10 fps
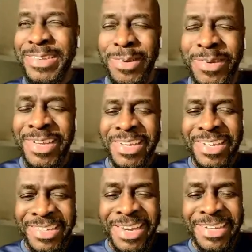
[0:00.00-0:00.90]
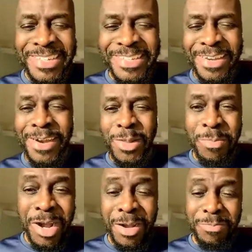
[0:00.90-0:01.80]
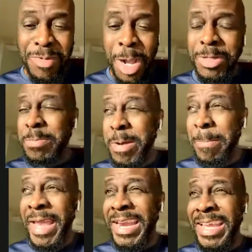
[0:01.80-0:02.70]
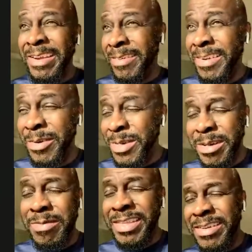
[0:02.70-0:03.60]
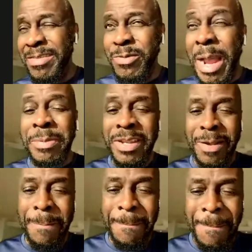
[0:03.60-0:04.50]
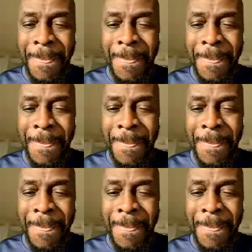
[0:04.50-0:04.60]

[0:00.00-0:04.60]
So chances are the mom just put Band-Aid on it or something, and wrapped it up.